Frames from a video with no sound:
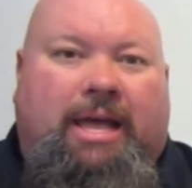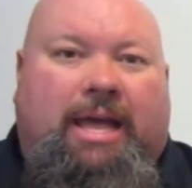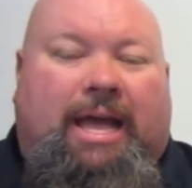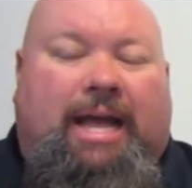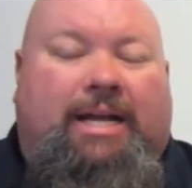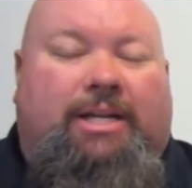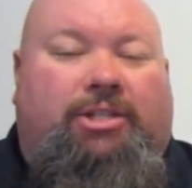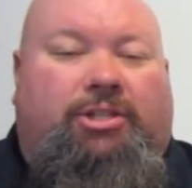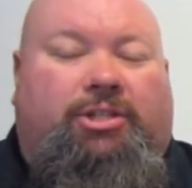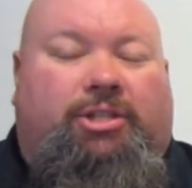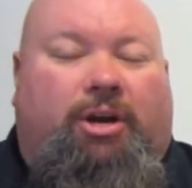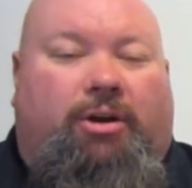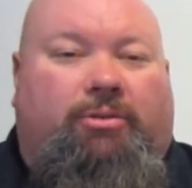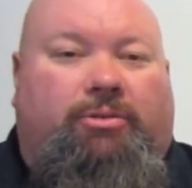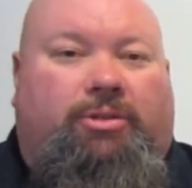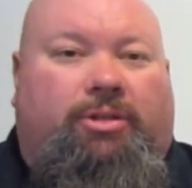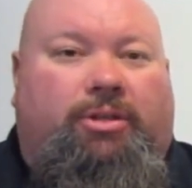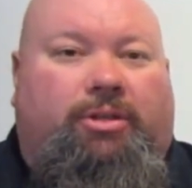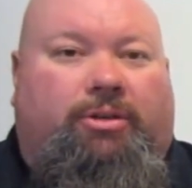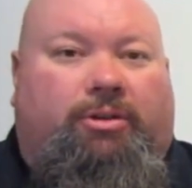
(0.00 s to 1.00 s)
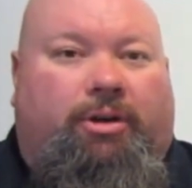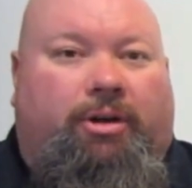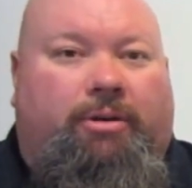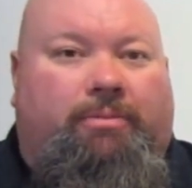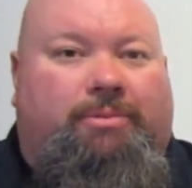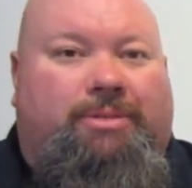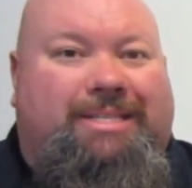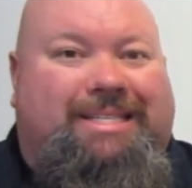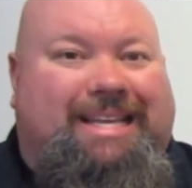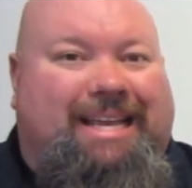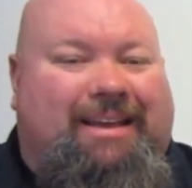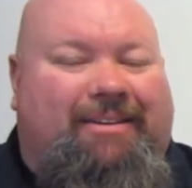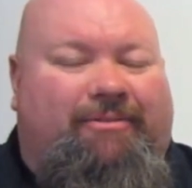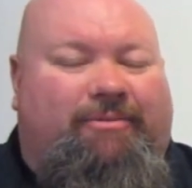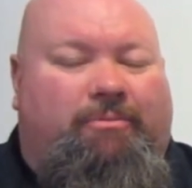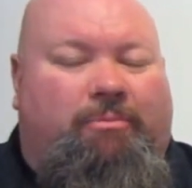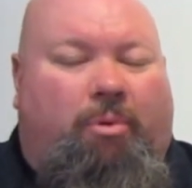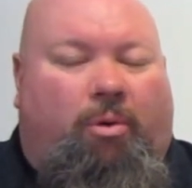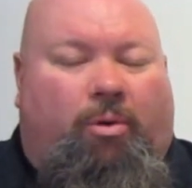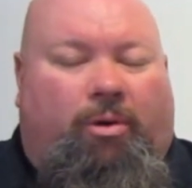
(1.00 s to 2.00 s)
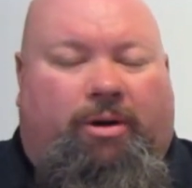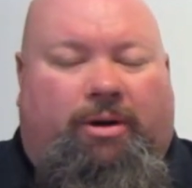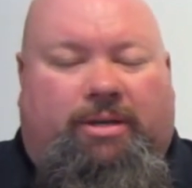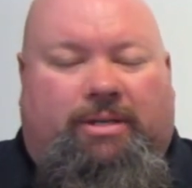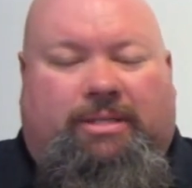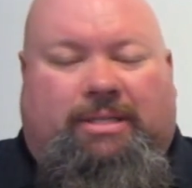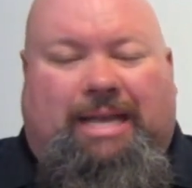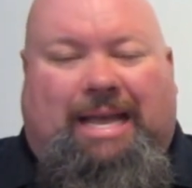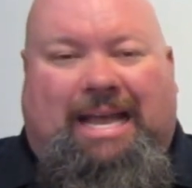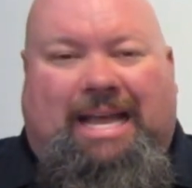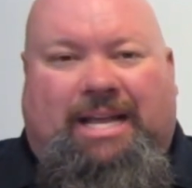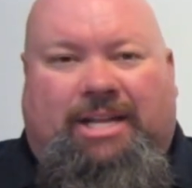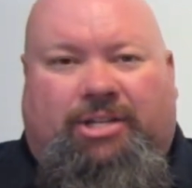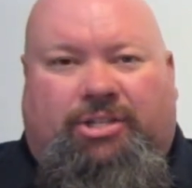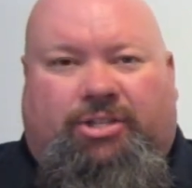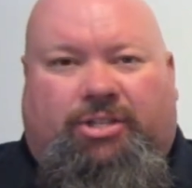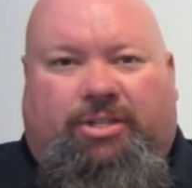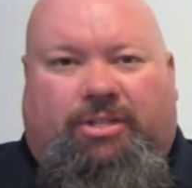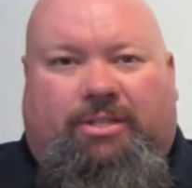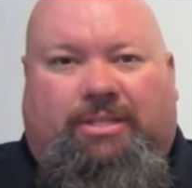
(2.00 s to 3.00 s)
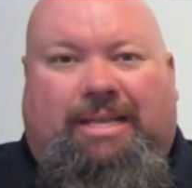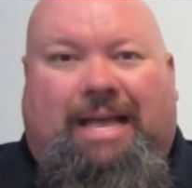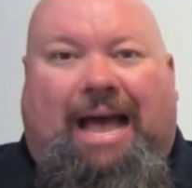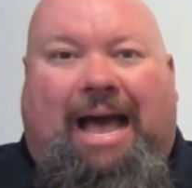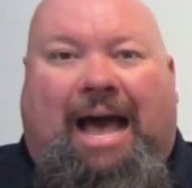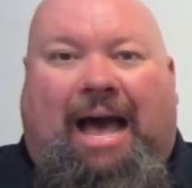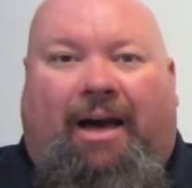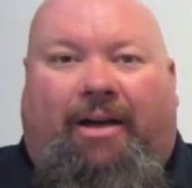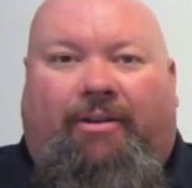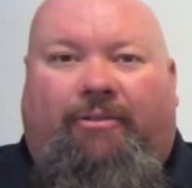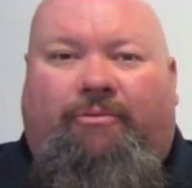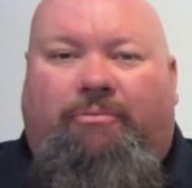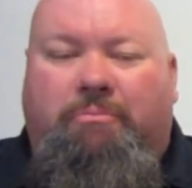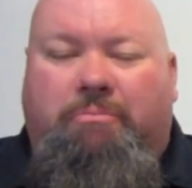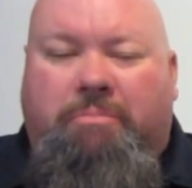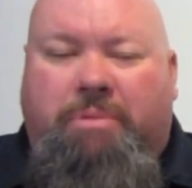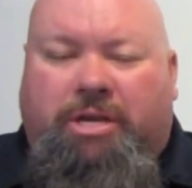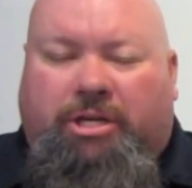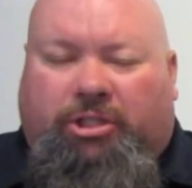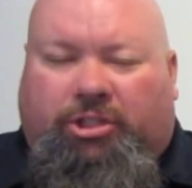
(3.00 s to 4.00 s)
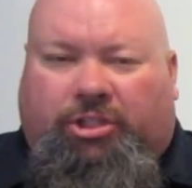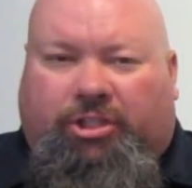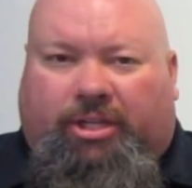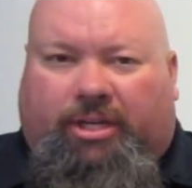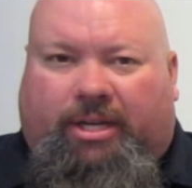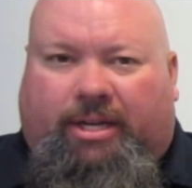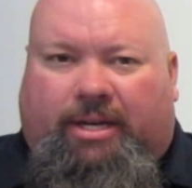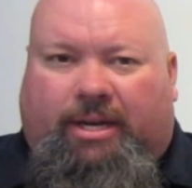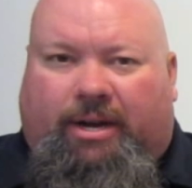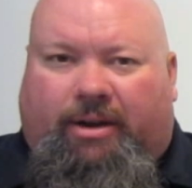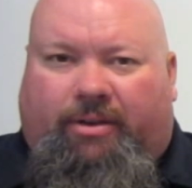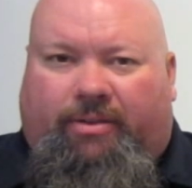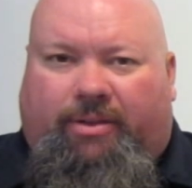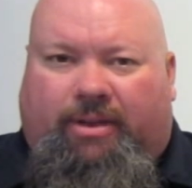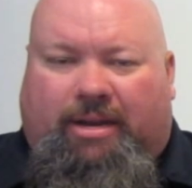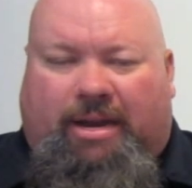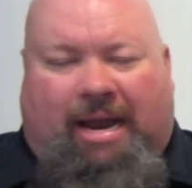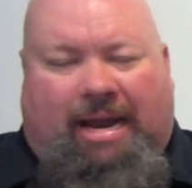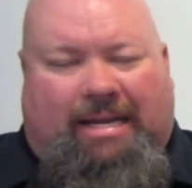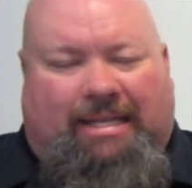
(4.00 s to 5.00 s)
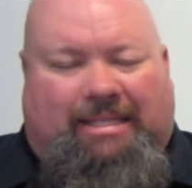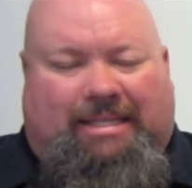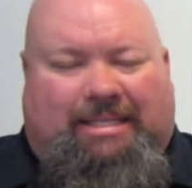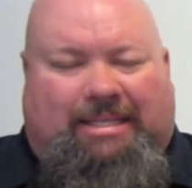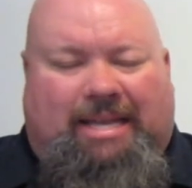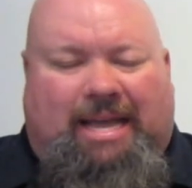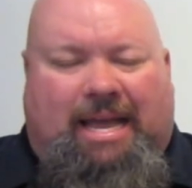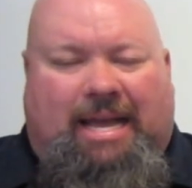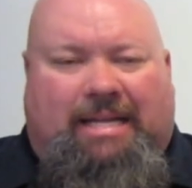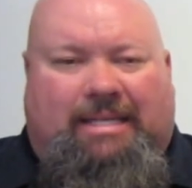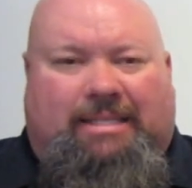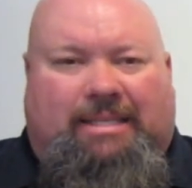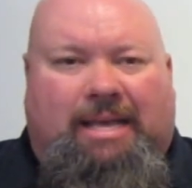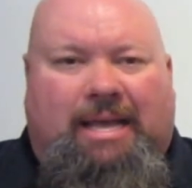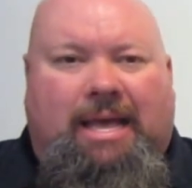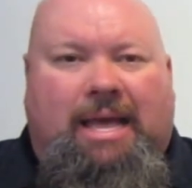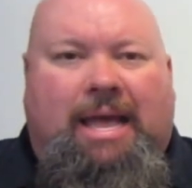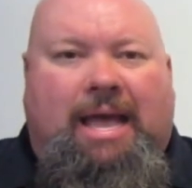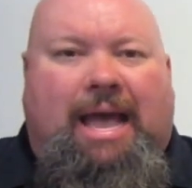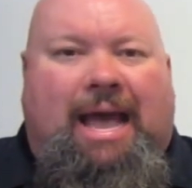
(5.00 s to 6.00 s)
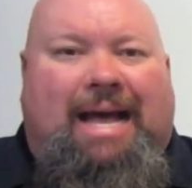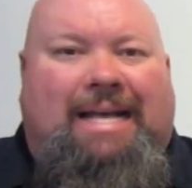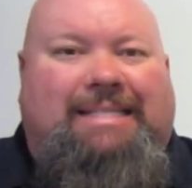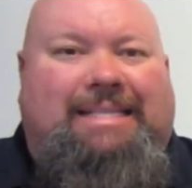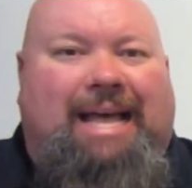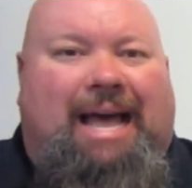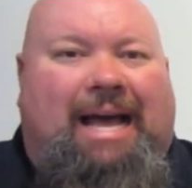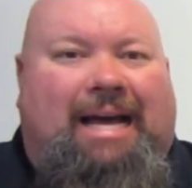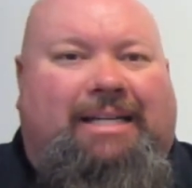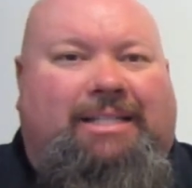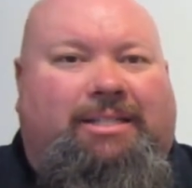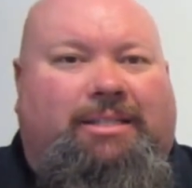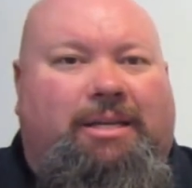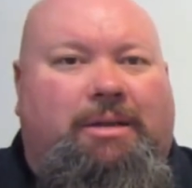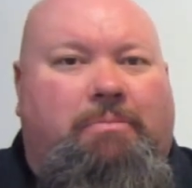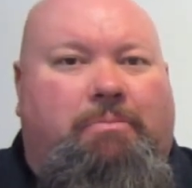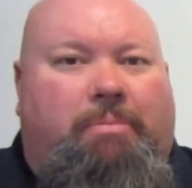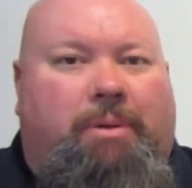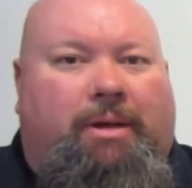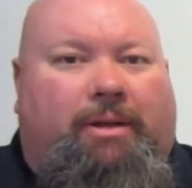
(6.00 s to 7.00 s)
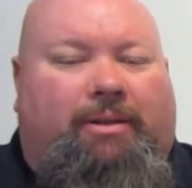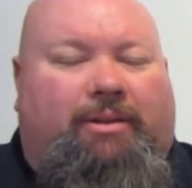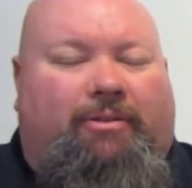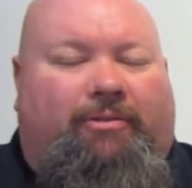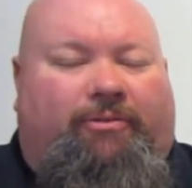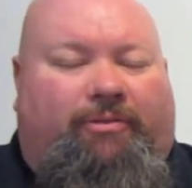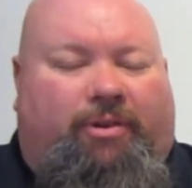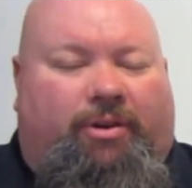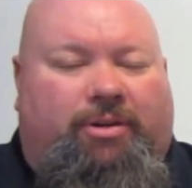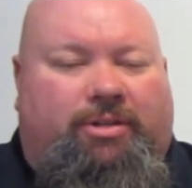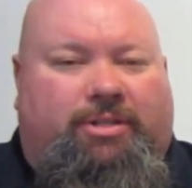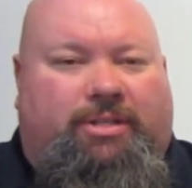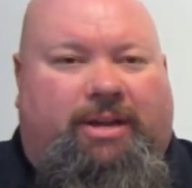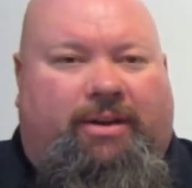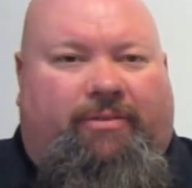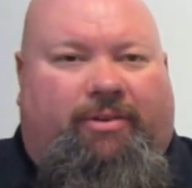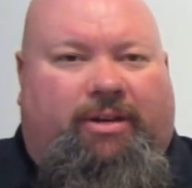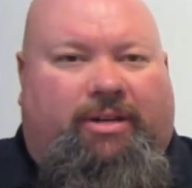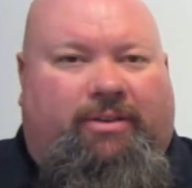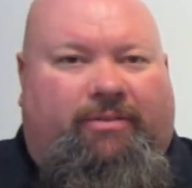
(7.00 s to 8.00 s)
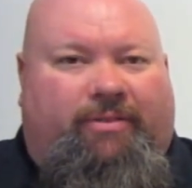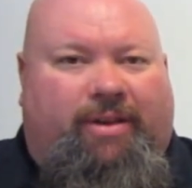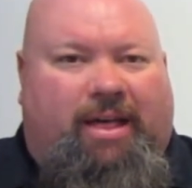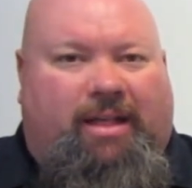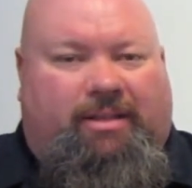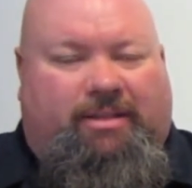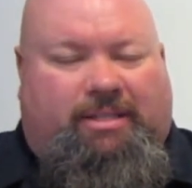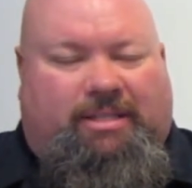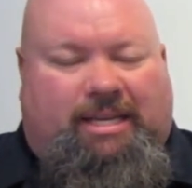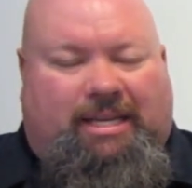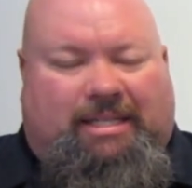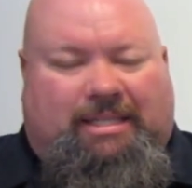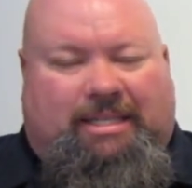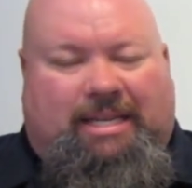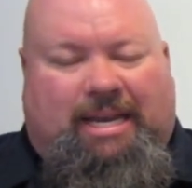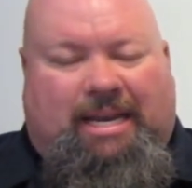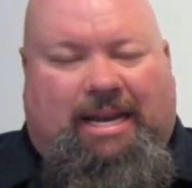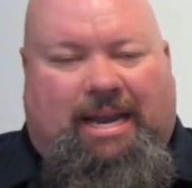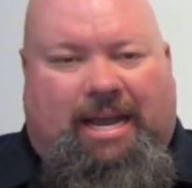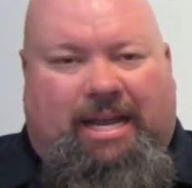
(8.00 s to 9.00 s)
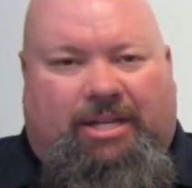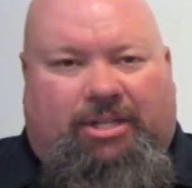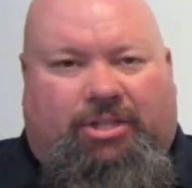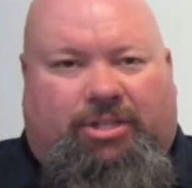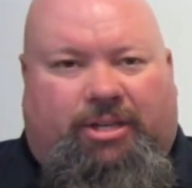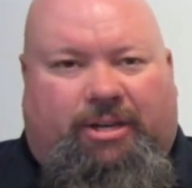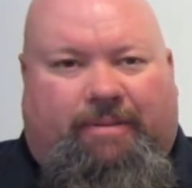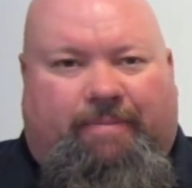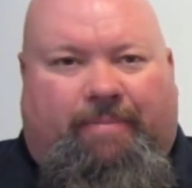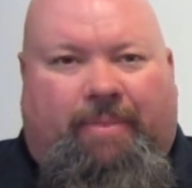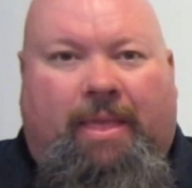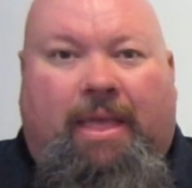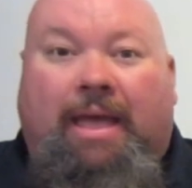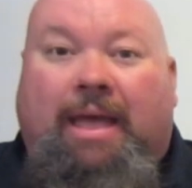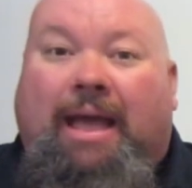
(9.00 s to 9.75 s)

It shows a group, Steve Morris Engines, out of Michigan here in the United States, has actually built the first ever Devel 16 engine.